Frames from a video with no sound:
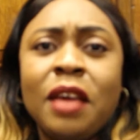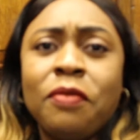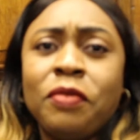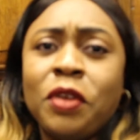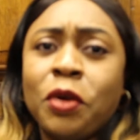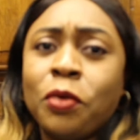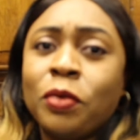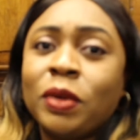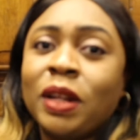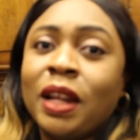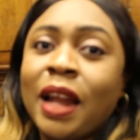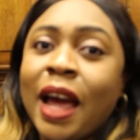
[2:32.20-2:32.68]
If
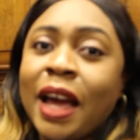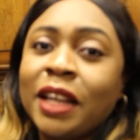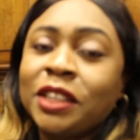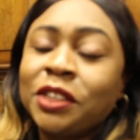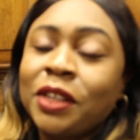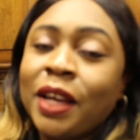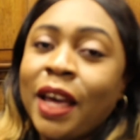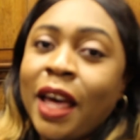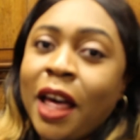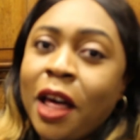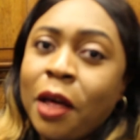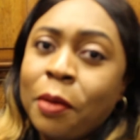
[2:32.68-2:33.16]
you would like
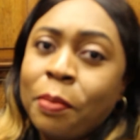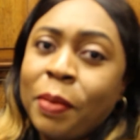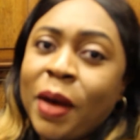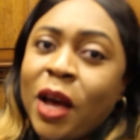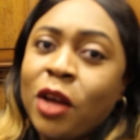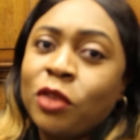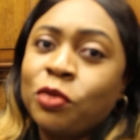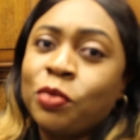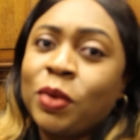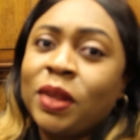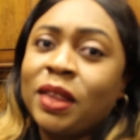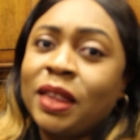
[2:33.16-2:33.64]
to help
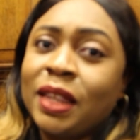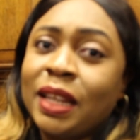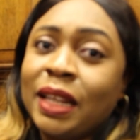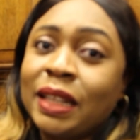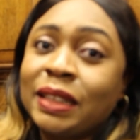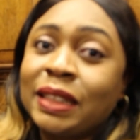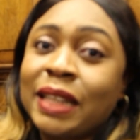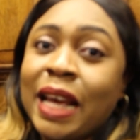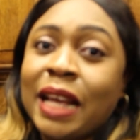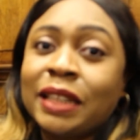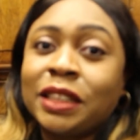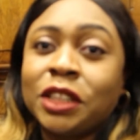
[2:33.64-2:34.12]
out with
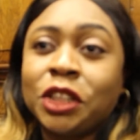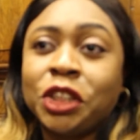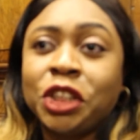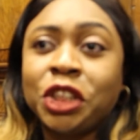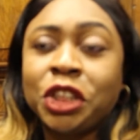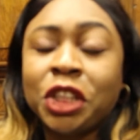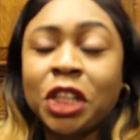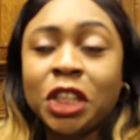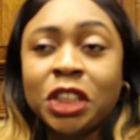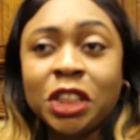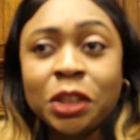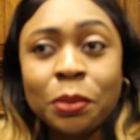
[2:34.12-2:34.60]
this as a
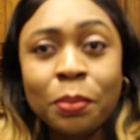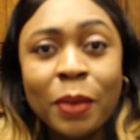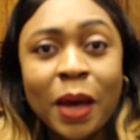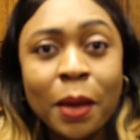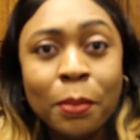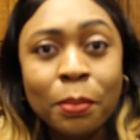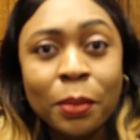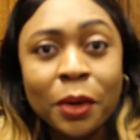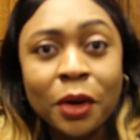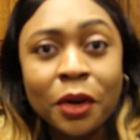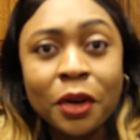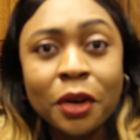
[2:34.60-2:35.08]
church
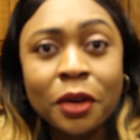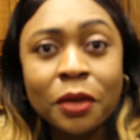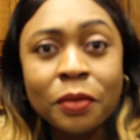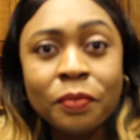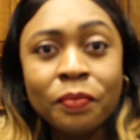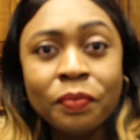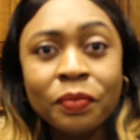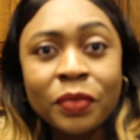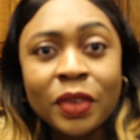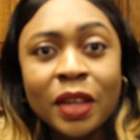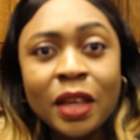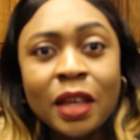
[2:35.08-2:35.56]
member,
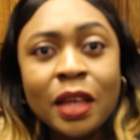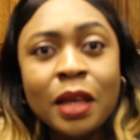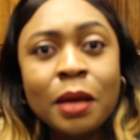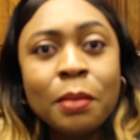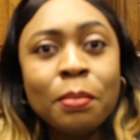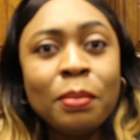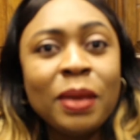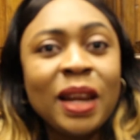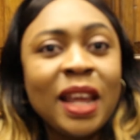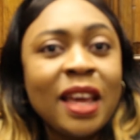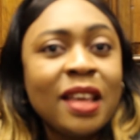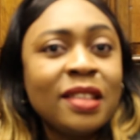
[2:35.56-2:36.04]

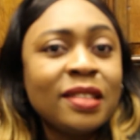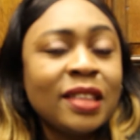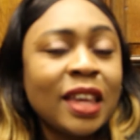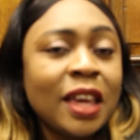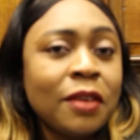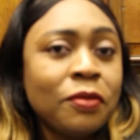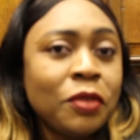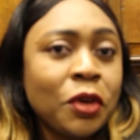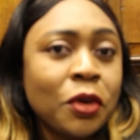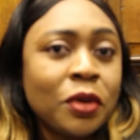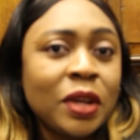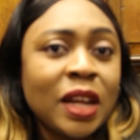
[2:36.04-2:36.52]
please
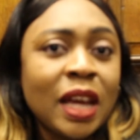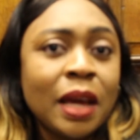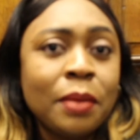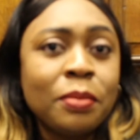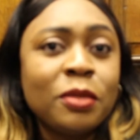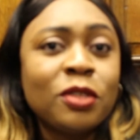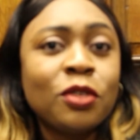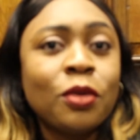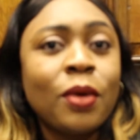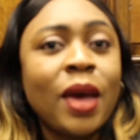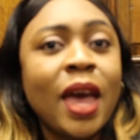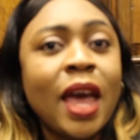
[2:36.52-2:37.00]
give your
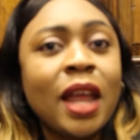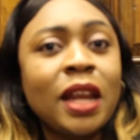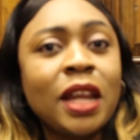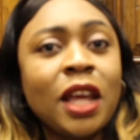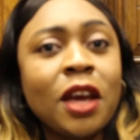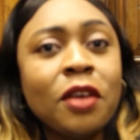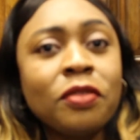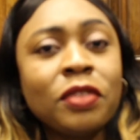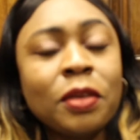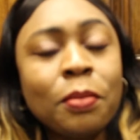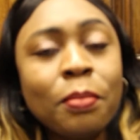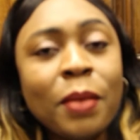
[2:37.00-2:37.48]
name to
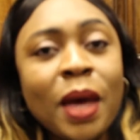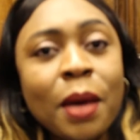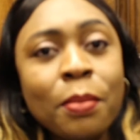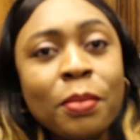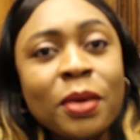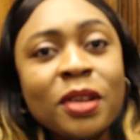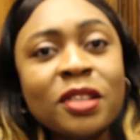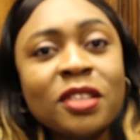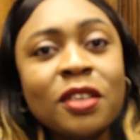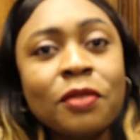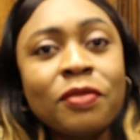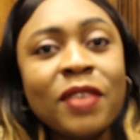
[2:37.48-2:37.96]
any of the
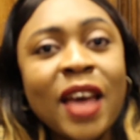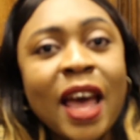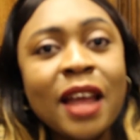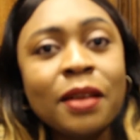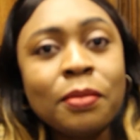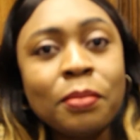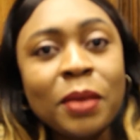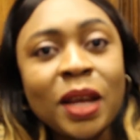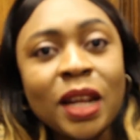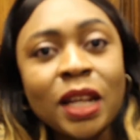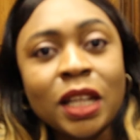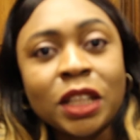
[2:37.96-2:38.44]
members of
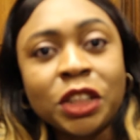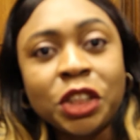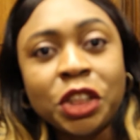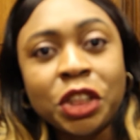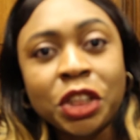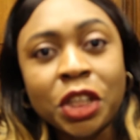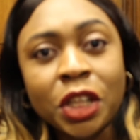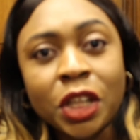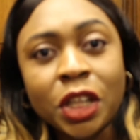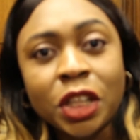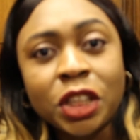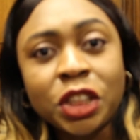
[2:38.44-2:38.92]
admin in
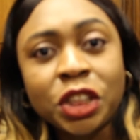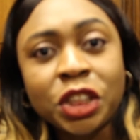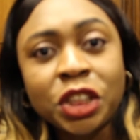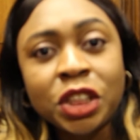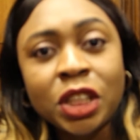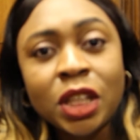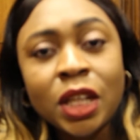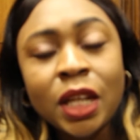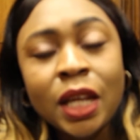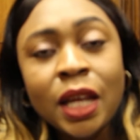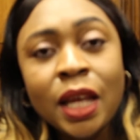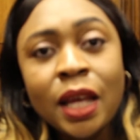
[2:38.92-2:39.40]

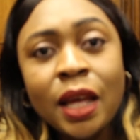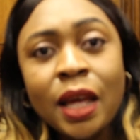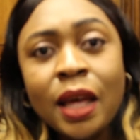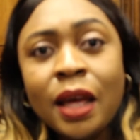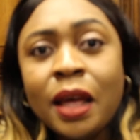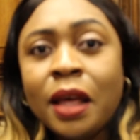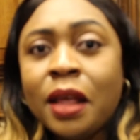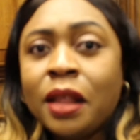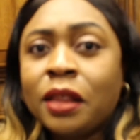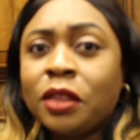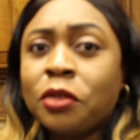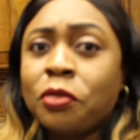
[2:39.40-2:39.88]
church.
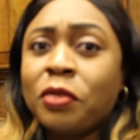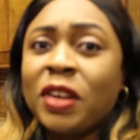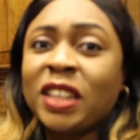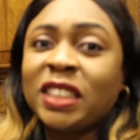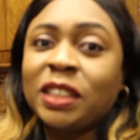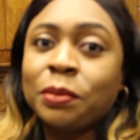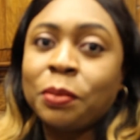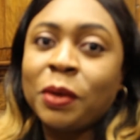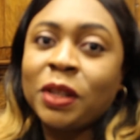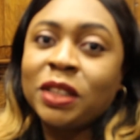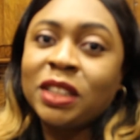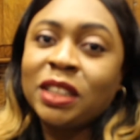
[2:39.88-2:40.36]
The
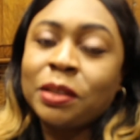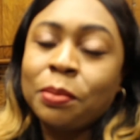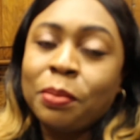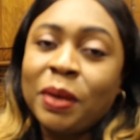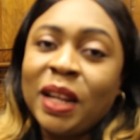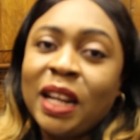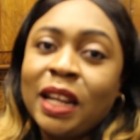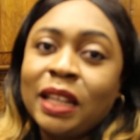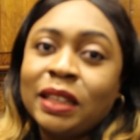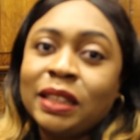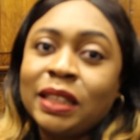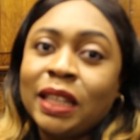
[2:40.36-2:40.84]

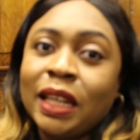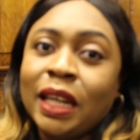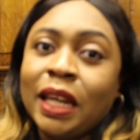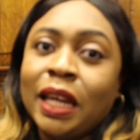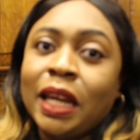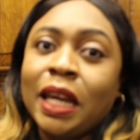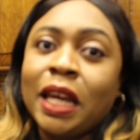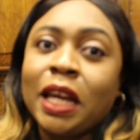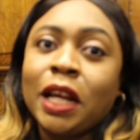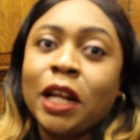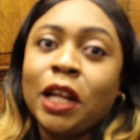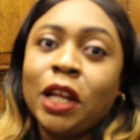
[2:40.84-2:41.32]

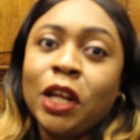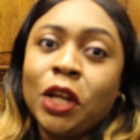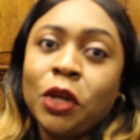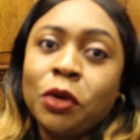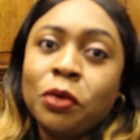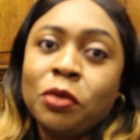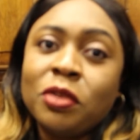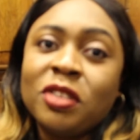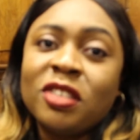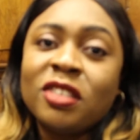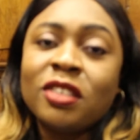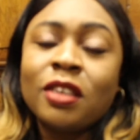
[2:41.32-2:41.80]
responsibility
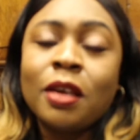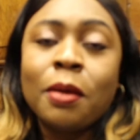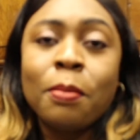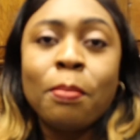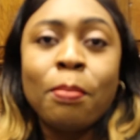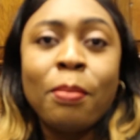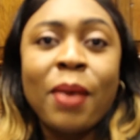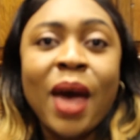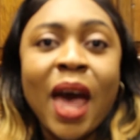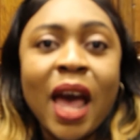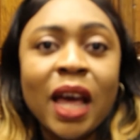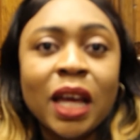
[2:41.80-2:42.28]
includes
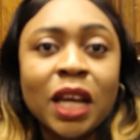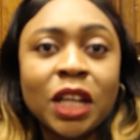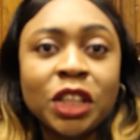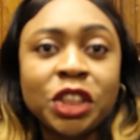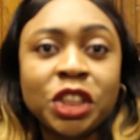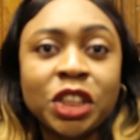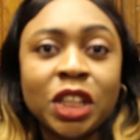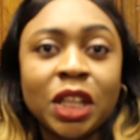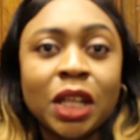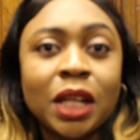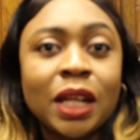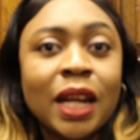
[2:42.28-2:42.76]

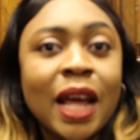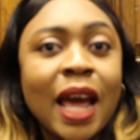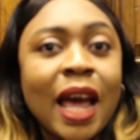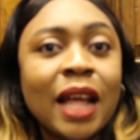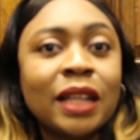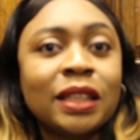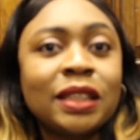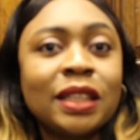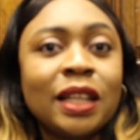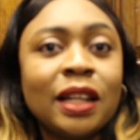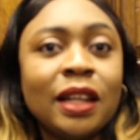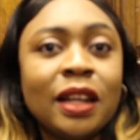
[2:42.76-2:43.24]
packaging
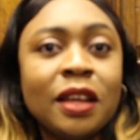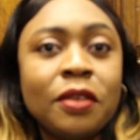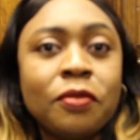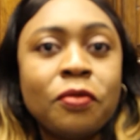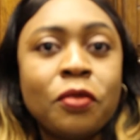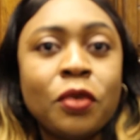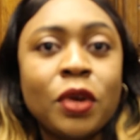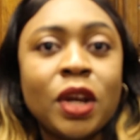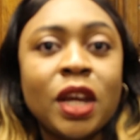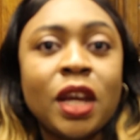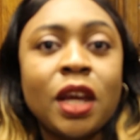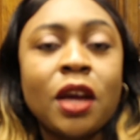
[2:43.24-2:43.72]
and
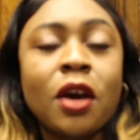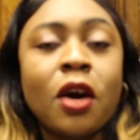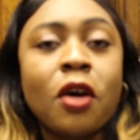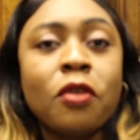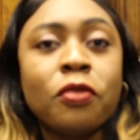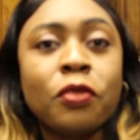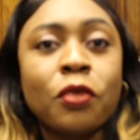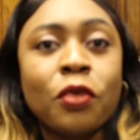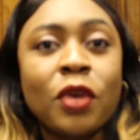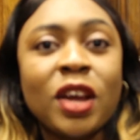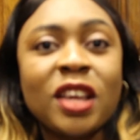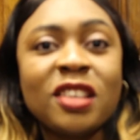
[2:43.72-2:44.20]
delivery
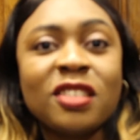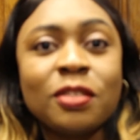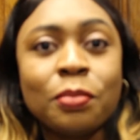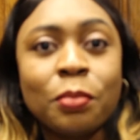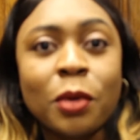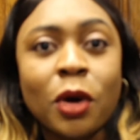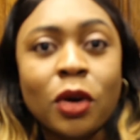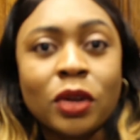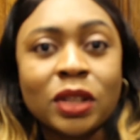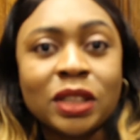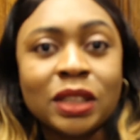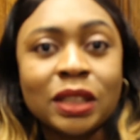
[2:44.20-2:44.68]
of grace
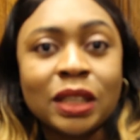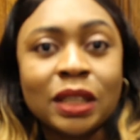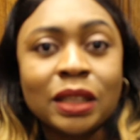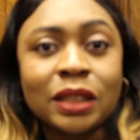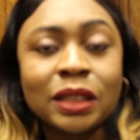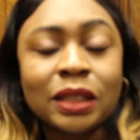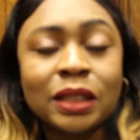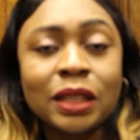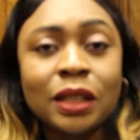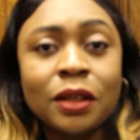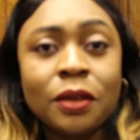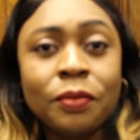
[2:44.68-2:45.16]

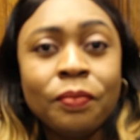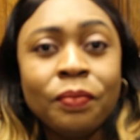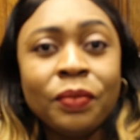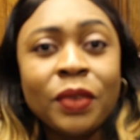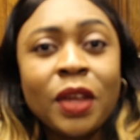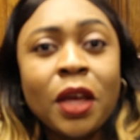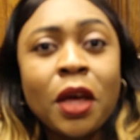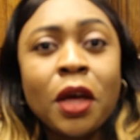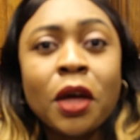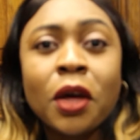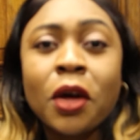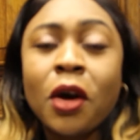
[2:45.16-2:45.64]
boxes.
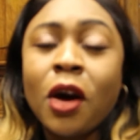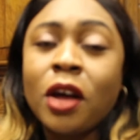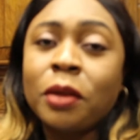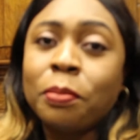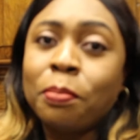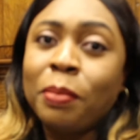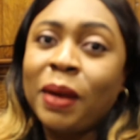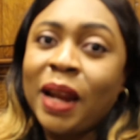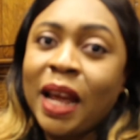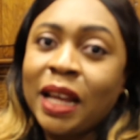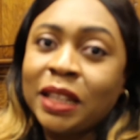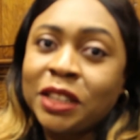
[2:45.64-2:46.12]
God
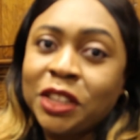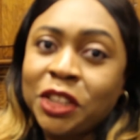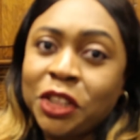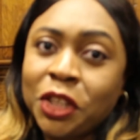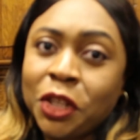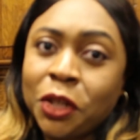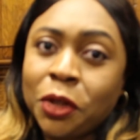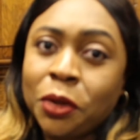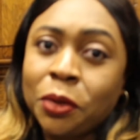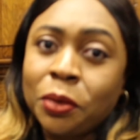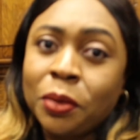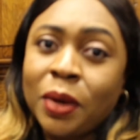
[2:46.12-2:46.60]
bless
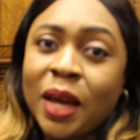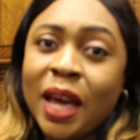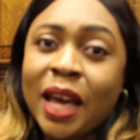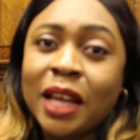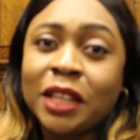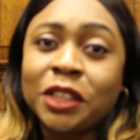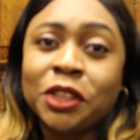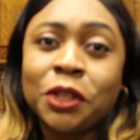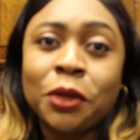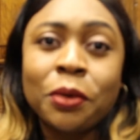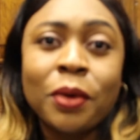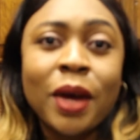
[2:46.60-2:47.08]
you
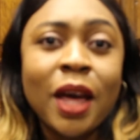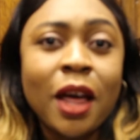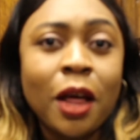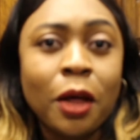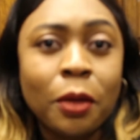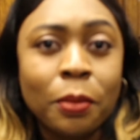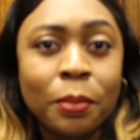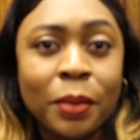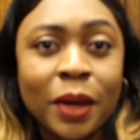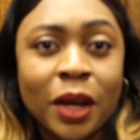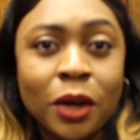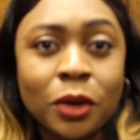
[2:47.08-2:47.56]
as you
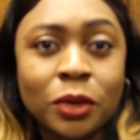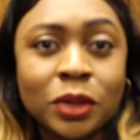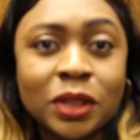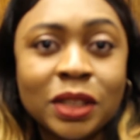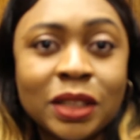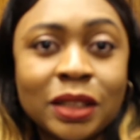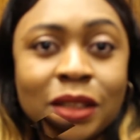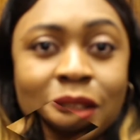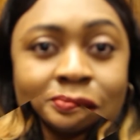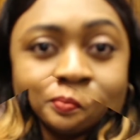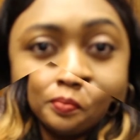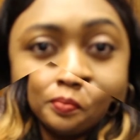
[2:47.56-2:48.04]
help out.